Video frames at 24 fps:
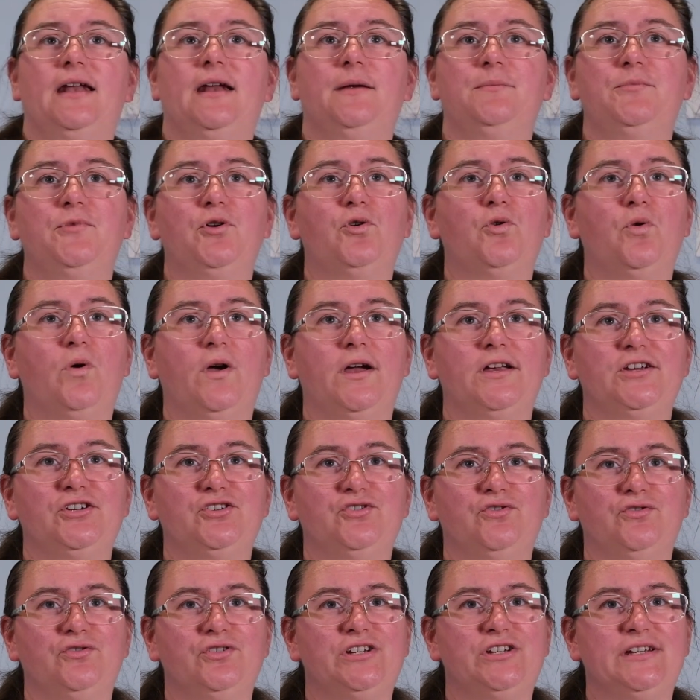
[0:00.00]
I'm not quite
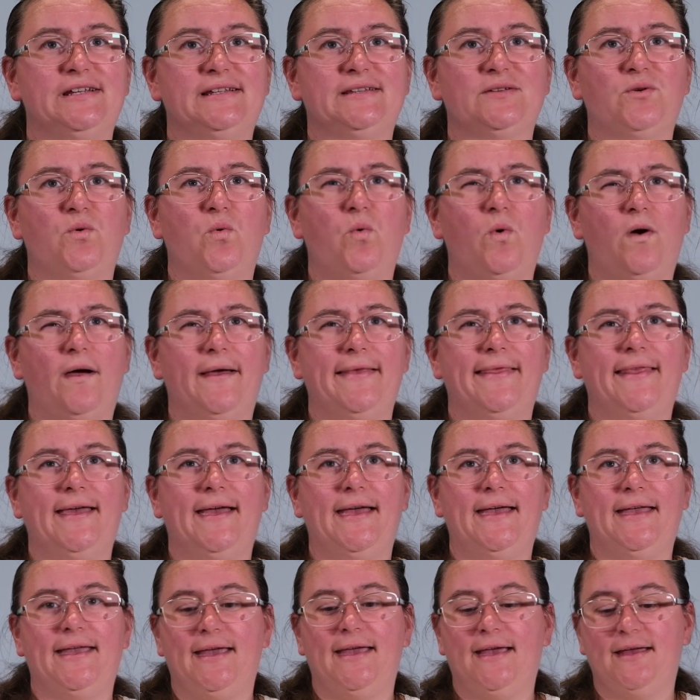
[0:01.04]
sure she's quite
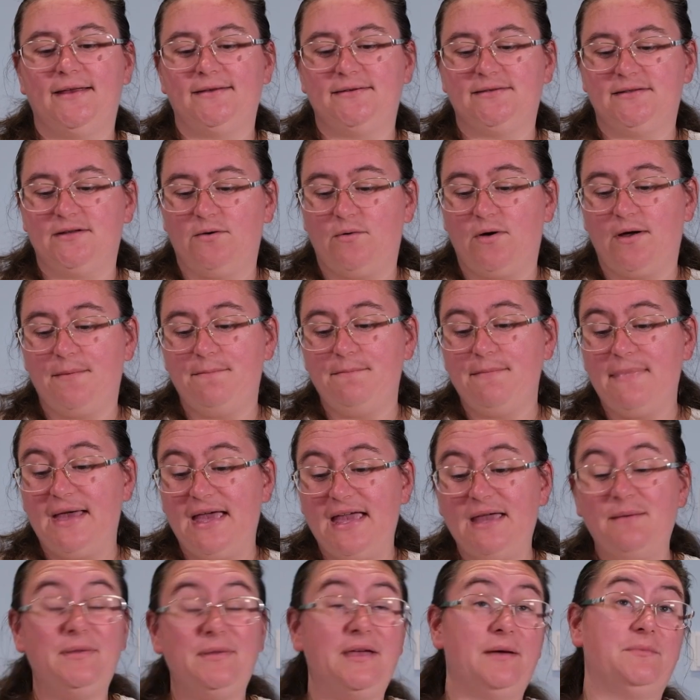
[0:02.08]
there yet, so I
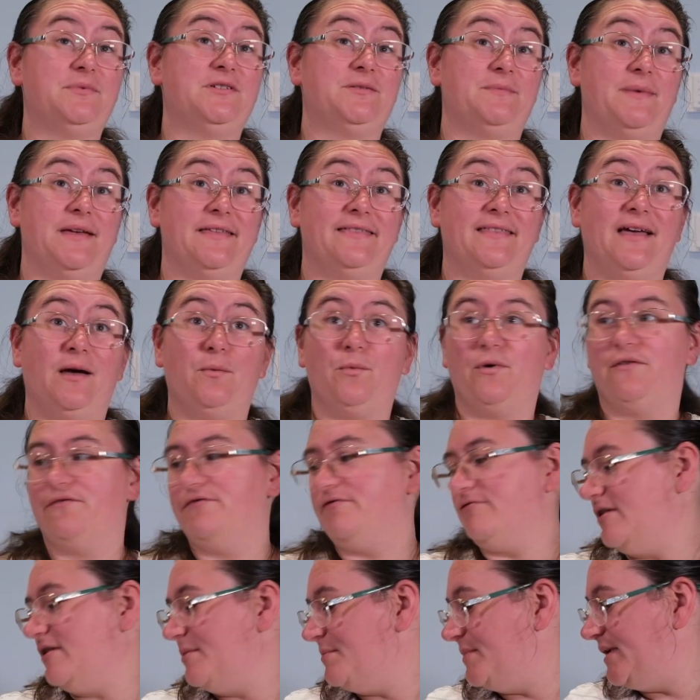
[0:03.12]
may be able to make that one
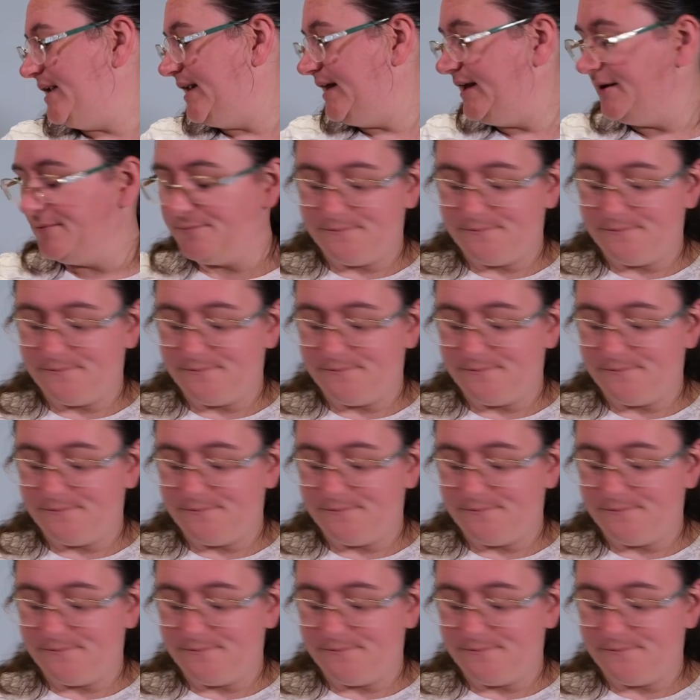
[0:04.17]
for Emily